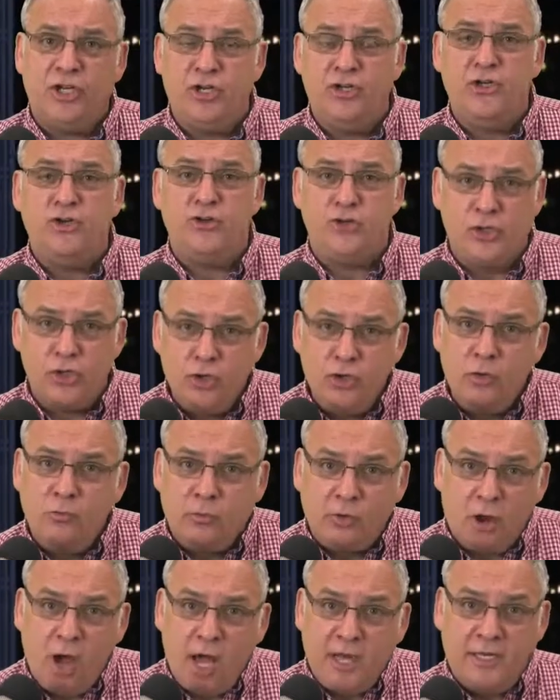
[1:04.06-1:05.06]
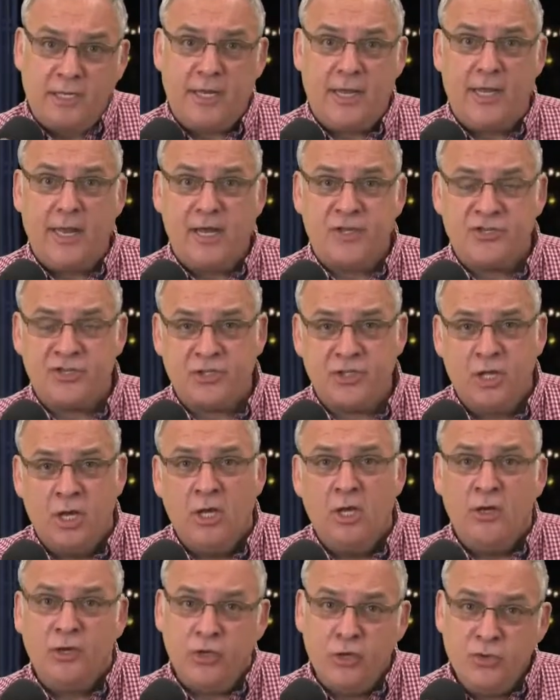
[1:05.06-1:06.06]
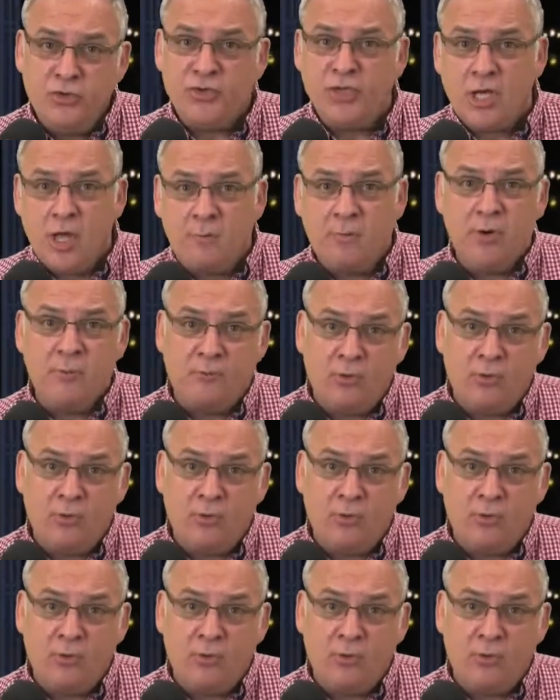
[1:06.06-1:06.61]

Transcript: to do two separate